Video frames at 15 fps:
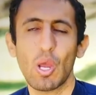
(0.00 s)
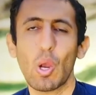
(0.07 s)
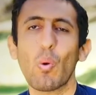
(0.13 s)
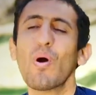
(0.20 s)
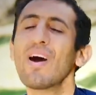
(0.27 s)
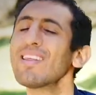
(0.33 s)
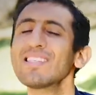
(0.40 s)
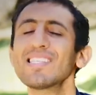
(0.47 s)

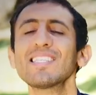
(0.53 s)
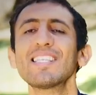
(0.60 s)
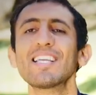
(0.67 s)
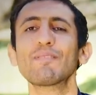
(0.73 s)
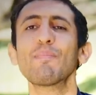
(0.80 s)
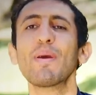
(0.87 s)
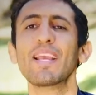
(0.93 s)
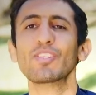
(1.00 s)
What is it
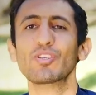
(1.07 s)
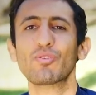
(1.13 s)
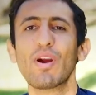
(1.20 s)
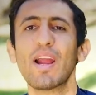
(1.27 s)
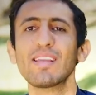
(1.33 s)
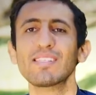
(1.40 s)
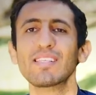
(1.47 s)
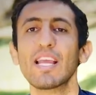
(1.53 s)
that makes
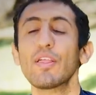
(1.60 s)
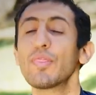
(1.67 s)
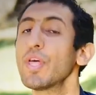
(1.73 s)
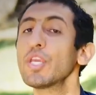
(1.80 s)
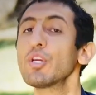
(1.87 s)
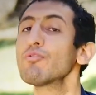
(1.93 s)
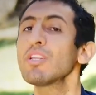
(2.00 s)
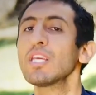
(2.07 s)
Christ the
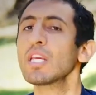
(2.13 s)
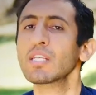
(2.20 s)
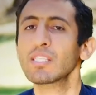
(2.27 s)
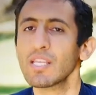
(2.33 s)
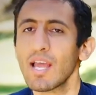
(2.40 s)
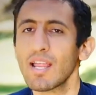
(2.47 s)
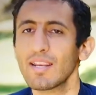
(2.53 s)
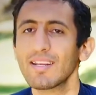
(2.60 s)
unique
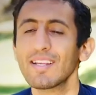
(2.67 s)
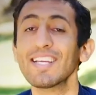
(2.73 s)
Son?